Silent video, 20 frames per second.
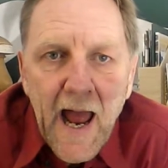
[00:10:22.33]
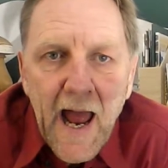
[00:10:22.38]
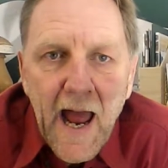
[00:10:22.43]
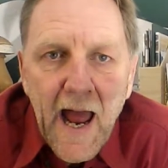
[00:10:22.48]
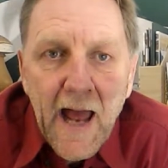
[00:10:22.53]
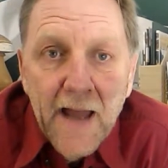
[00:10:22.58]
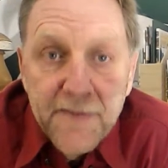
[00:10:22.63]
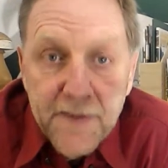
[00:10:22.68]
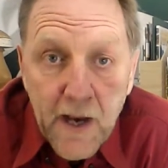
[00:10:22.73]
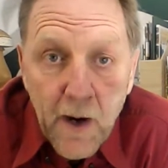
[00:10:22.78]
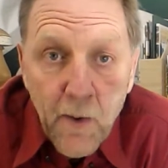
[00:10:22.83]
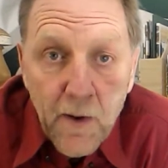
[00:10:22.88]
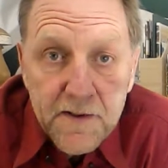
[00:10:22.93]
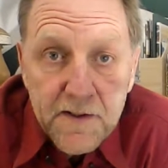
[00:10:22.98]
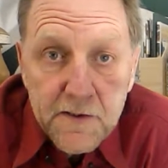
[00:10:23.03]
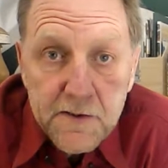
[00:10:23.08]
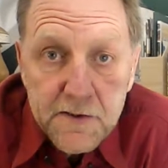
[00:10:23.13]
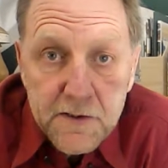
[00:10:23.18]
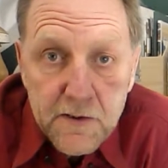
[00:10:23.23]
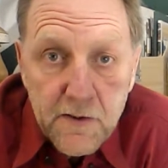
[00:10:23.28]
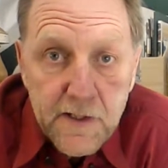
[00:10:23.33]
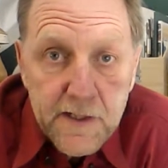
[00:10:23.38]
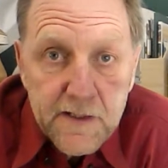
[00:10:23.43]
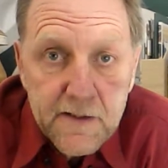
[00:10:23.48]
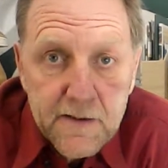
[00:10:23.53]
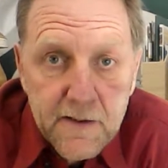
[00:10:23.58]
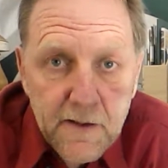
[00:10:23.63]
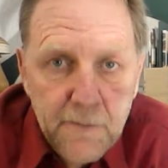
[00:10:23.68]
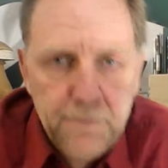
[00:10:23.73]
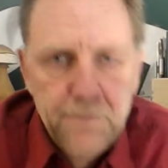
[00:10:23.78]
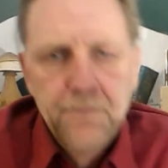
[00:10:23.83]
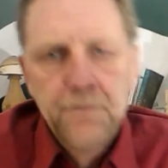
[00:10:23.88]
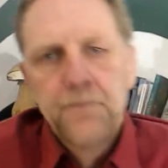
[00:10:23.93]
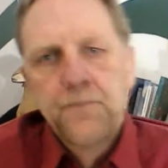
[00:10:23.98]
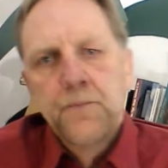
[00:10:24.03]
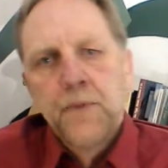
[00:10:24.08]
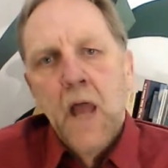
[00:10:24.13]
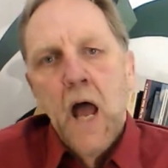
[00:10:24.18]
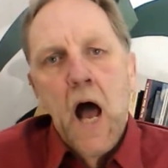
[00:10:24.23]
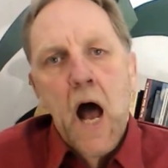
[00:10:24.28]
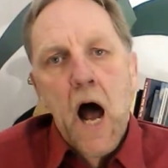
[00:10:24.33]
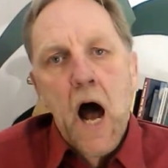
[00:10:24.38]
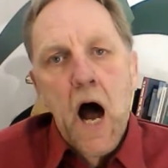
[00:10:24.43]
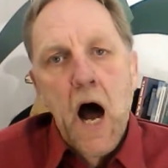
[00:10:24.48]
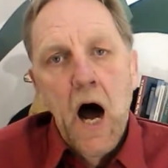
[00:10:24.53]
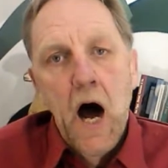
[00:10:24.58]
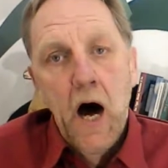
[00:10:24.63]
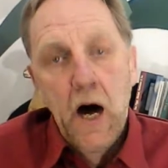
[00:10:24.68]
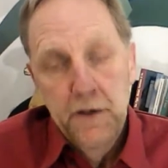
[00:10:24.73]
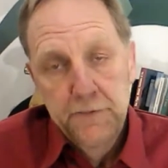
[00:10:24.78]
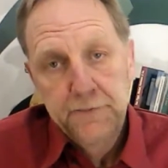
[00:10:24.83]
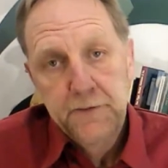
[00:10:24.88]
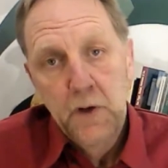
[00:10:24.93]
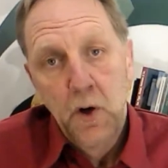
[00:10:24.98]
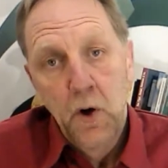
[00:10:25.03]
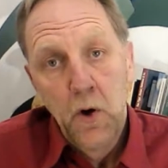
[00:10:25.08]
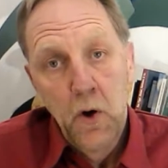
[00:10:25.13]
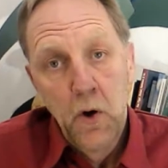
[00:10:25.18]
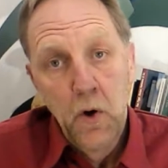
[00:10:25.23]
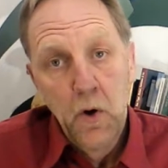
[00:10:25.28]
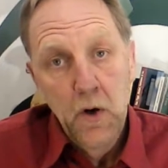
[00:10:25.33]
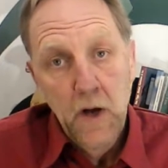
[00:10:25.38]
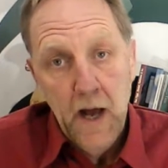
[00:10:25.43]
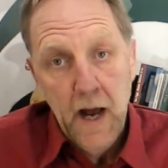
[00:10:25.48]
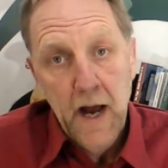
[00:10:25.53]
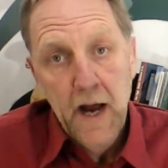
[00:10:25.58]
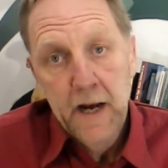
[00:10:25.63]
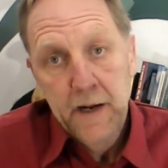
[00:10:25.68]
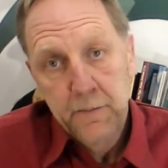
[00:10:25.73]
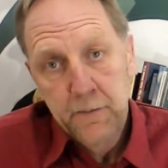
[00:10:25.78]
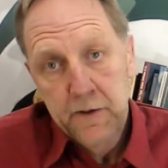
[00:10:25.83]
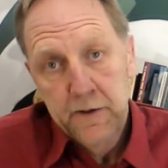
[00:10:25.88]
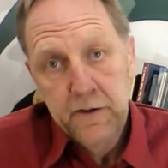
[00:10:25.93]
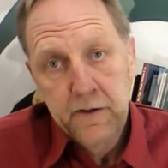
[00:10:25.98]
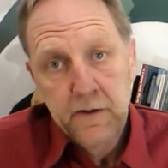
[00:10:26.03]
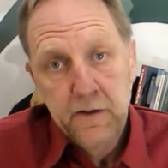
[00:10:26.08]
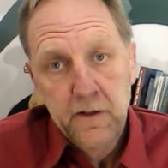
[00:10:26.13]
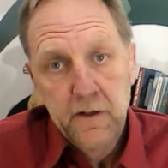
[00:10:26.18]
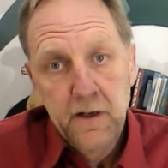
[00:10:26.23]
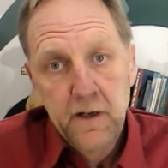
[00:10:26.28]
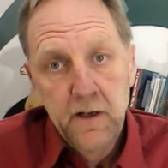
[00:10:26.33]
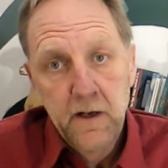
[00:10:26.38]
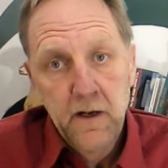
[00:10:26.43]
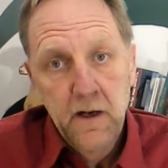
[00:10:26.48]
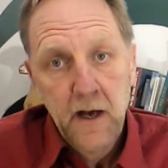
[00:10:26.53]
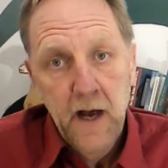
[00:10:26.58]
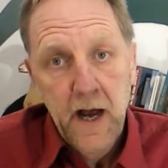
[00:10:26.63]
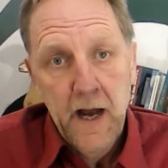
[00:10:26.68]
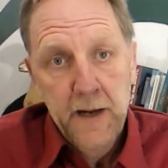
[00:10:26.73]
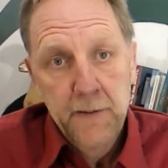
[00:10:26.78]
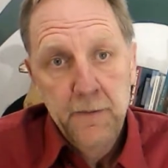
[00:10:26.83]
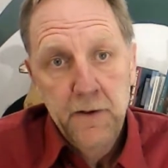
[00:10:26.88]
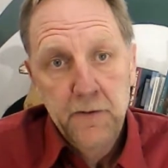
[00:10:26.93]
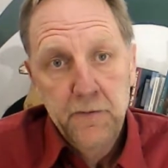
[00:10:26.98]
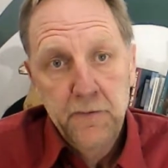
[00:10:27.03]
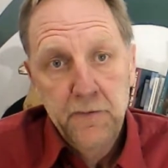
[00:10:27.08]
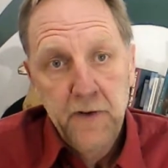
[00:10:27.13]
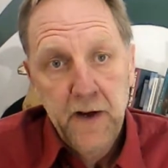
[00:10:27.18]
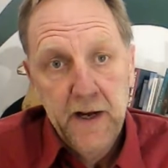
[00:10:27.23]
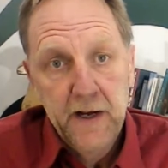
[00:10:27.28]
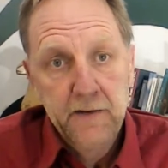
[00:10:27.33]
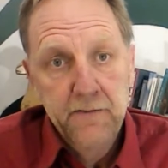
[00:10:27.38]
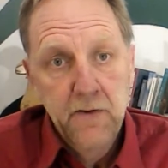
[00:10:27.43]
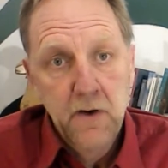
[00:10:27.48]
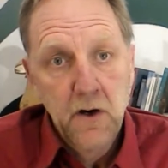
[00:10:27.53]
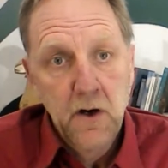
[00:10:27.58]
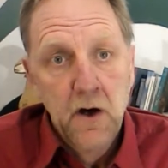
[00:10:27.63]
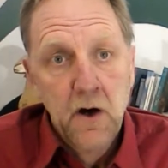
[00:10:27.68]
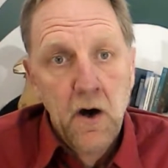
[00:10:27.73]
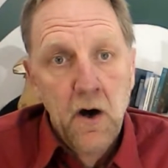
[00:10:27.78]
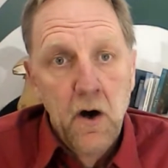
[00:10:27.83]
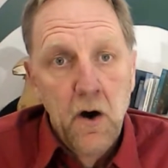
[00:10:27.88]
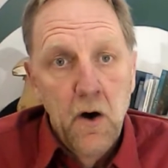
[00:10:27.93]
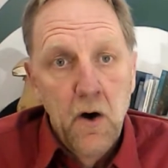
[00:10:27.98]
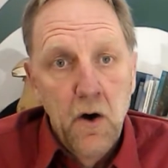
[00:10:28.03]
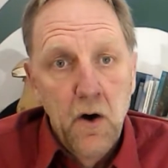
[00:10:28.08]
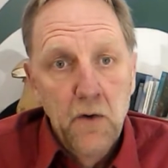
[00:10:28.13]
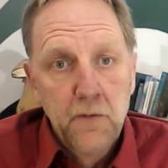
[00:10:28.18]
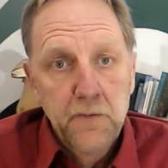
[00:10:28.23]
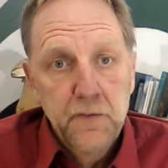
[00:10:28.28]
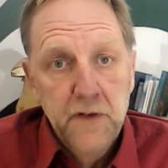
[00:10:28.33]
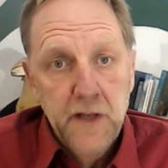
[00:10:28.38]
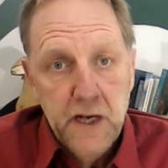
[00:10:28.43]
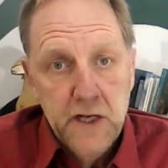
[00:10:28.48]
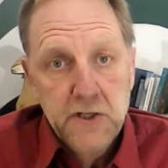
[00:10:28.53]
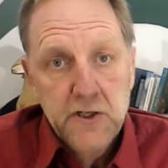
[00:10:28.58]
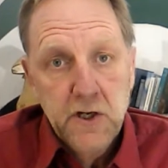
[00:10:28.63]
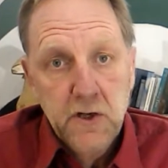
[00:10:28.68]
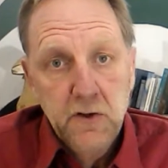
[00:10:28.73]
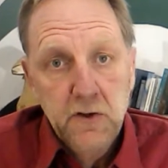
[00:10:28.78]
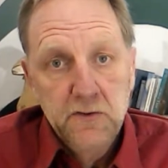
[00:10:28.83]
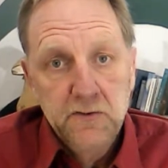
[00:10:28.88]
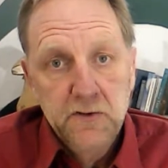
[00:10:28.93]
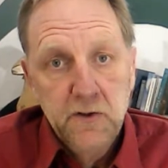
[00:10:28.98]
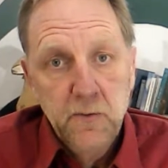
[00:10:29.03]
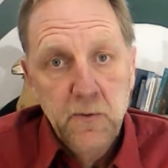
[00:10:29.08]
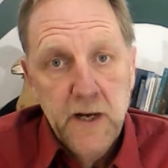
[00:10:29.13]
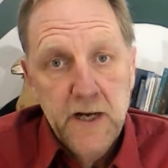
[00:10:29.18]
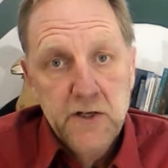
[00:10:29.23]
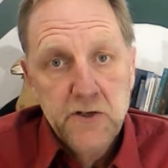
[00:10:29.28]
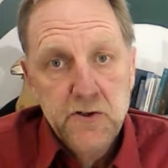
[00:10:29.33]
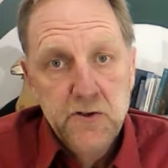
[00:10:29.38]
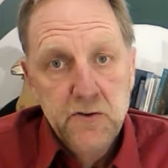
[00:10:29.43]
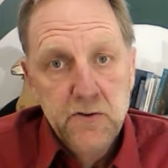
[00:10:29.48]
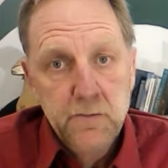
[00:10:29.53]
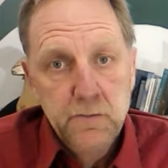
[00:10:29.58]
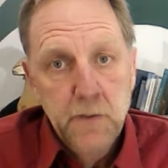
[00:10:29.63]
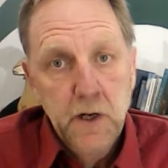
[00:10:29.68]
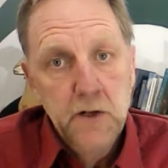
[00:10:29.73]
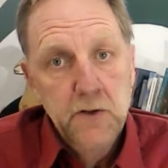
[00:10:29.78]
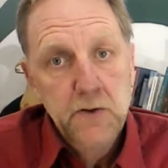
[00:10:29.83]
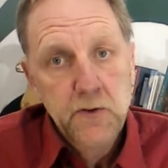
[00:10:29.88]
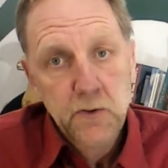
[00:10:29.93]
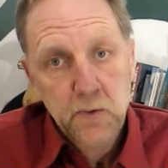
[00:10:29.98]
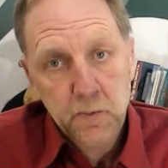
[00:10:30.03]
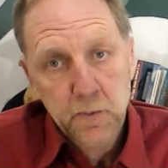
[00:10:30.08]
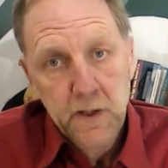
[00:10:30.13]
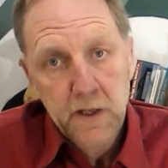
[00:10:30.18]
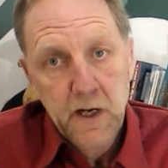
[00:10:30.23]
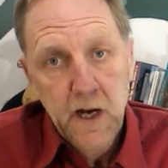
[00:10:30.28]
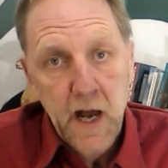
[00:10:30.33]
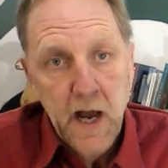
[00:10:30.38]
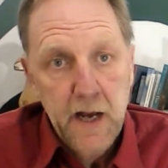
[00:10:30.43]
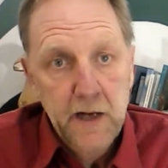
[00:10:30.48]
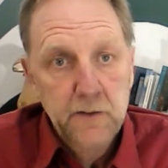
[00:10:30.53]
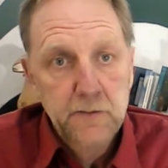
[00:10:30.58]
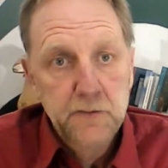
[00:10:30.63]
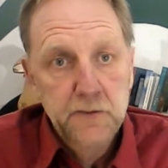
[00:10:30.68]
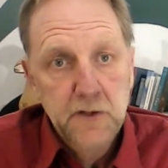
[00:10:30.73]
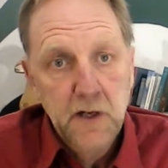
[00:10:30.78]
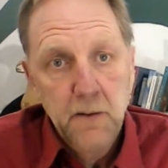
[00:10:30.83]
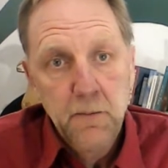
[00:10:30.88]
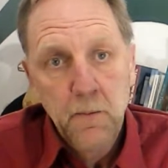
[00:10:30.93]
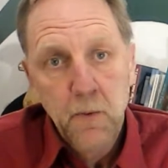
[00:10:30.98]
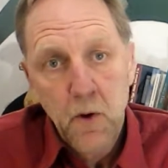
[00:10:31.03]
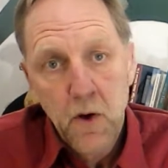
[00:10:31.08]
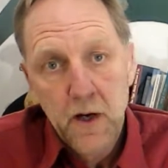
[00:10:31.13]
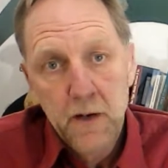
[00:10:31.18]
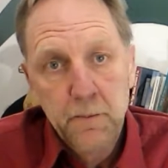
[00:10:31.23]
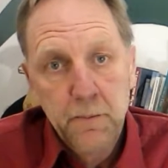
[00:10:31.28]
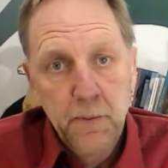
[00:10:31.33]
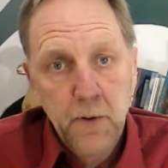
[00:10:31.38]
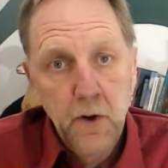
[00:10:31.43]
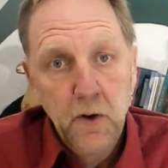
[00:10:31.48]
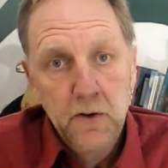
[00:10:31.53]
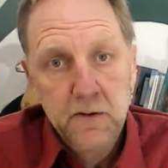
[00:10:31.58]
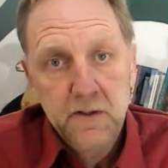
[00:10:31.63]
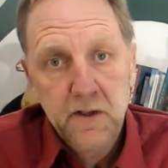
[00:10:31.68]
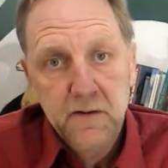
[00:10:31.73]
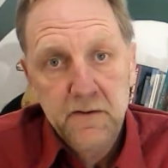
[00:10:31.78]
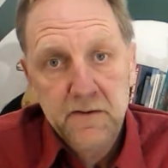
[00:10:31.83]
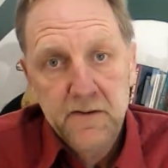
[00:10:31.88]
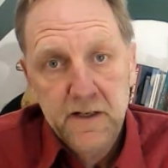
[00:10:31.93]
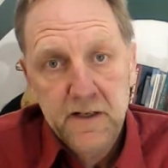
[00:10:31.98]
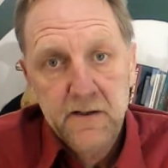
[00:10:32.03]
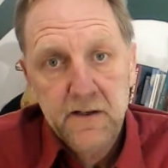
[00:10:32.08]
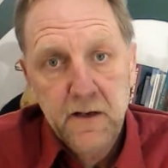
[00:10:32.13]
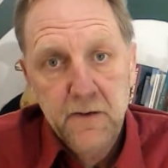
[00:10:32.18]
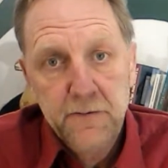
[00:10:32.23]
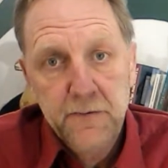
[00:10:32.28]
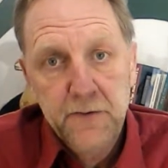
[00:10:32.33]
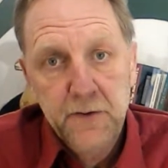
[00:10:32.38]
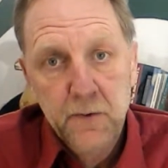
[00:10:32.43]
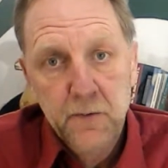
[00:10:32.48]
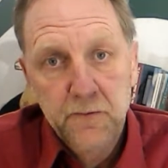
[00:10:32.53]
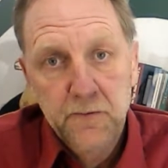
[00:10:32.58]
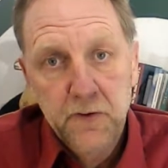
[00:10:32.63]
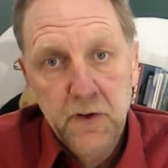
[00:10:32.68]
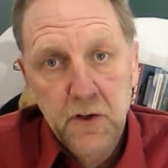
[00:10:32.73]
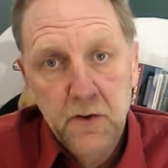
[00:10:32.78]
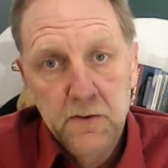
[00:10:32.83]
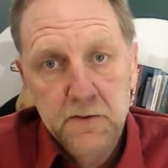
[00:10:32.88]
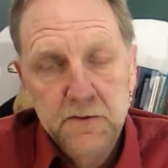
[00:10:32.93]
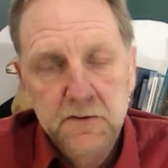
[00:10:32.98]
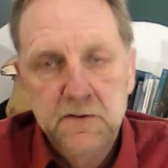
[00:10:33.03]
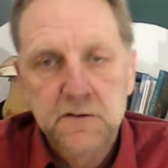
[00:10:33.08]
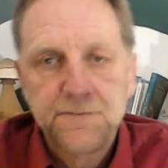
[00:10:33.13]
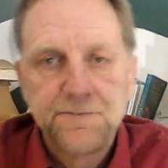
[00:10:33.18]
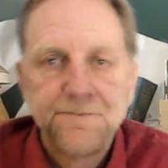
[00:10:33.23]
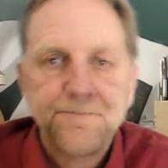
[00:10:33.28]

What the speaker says: And our district? After all, I'm in favor of nature conservation, but human lives are more important than a few frogs.